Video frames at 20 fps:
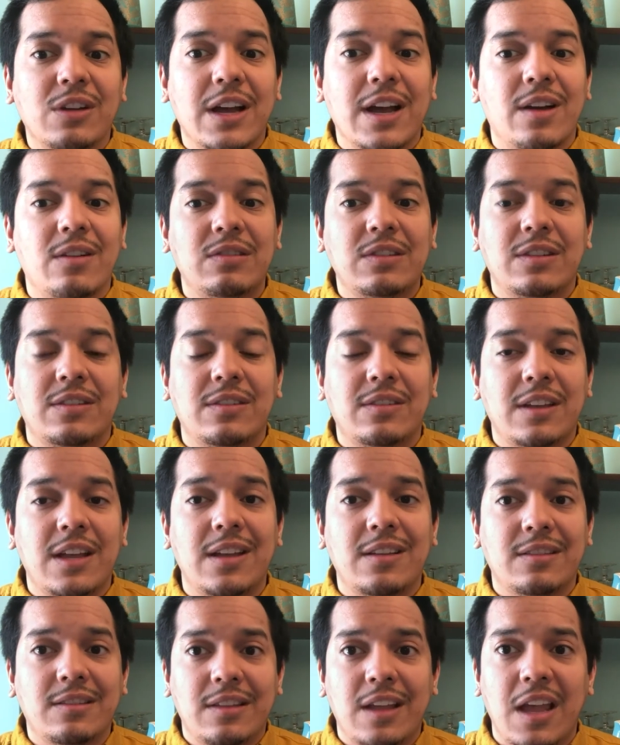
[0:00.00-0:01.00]
gown to
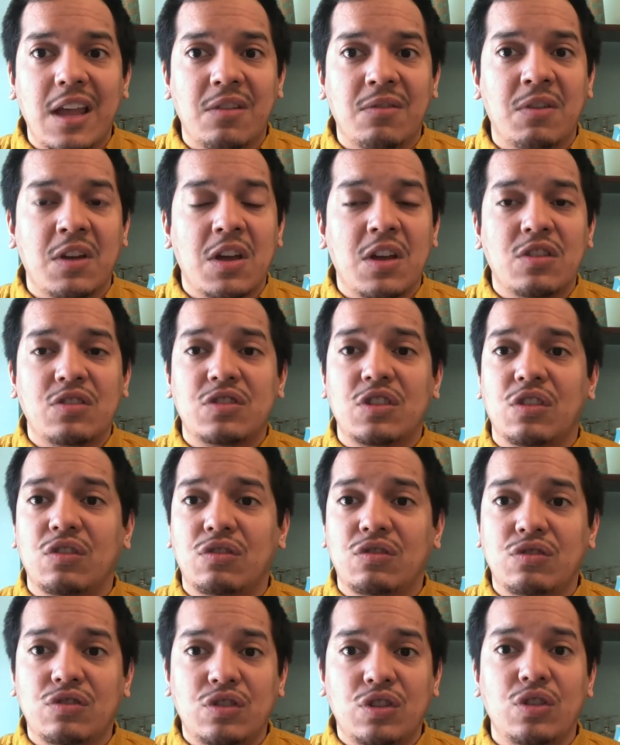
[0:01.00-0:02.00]
stay safe,
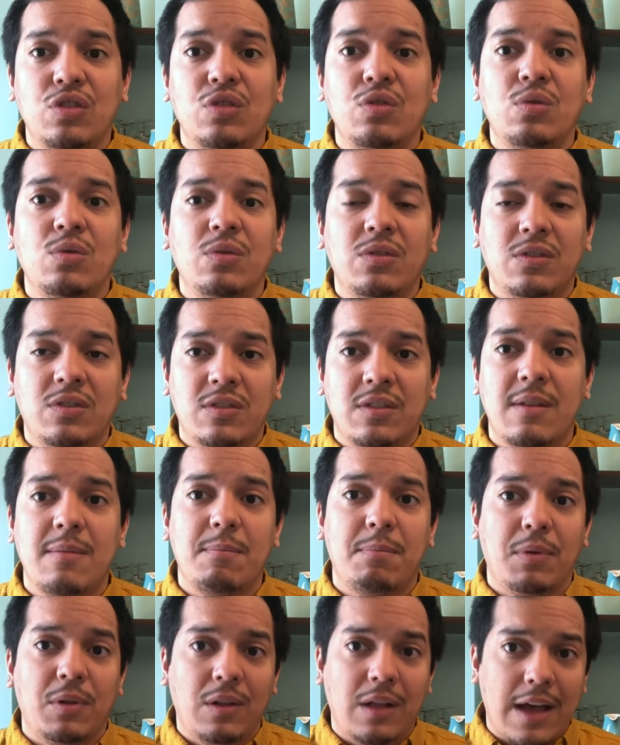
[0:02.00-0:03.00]
just two
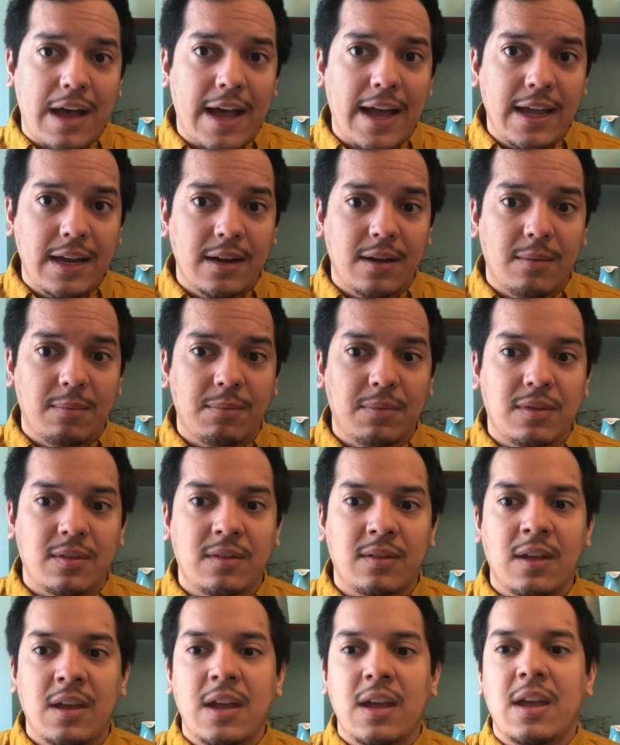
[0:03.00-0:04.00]
simple
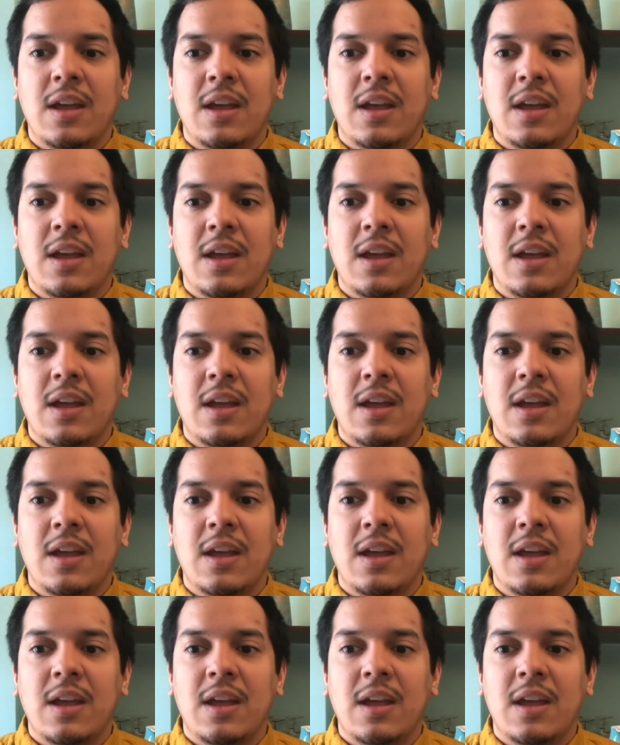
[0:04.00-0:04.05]
items.